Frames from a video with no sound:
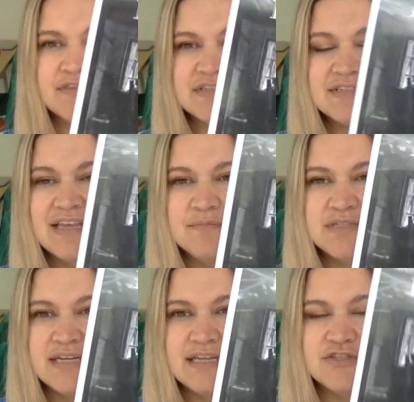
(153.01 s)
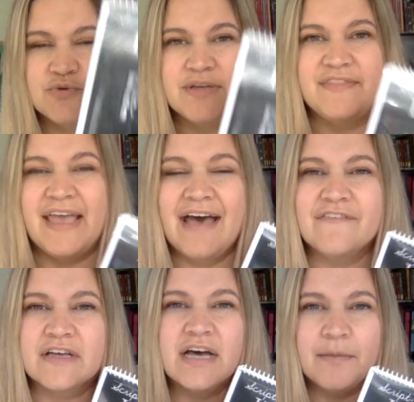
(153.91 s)
This is Hymns and History. They have
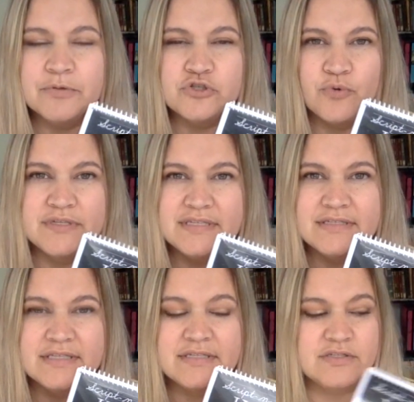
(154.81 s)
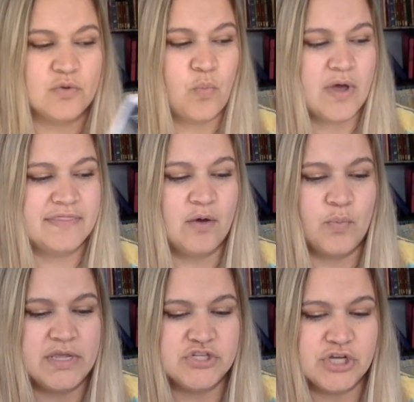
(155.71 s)
a couple choices. This is the one that
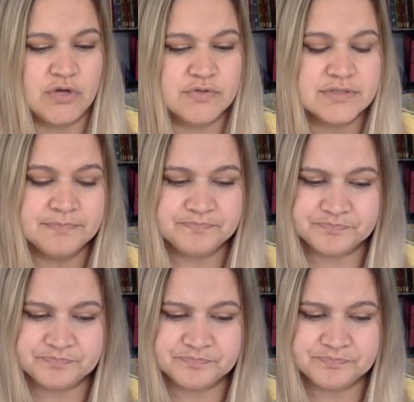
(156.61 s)
we chose.